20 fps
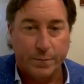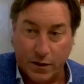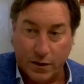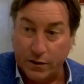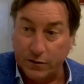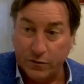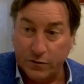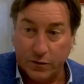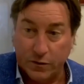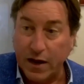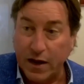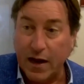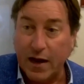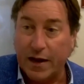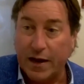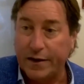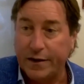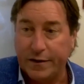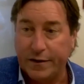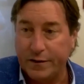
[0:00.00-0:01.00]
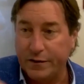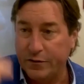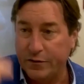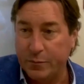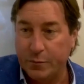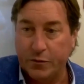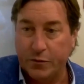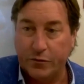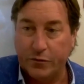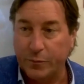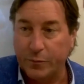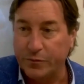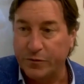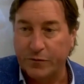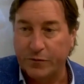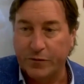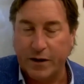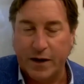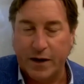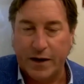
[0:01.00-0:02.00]
And it's a guide, and it's a
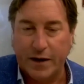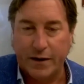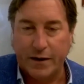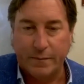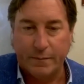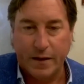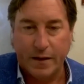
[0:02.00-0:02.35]
prescriptive guide.